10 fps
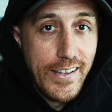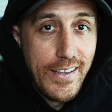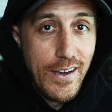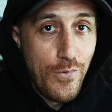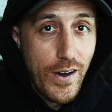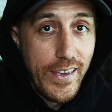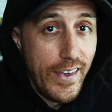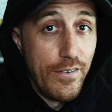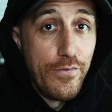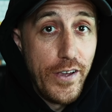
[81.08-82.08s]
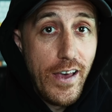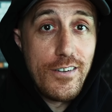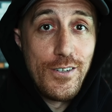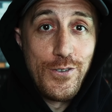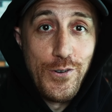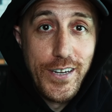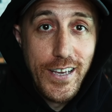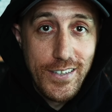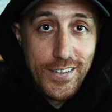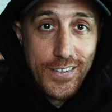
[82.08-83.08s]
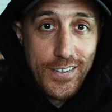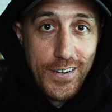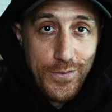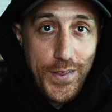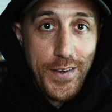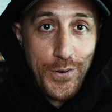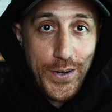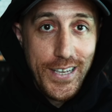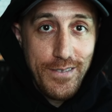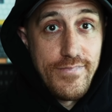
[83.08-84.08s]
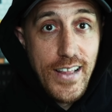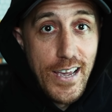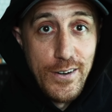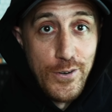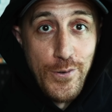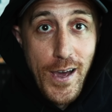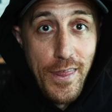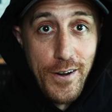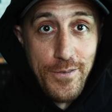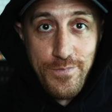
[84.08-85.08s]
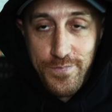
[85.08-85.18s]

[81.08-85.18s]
idea why every hacker story has to start with a hoodie? I don't know either.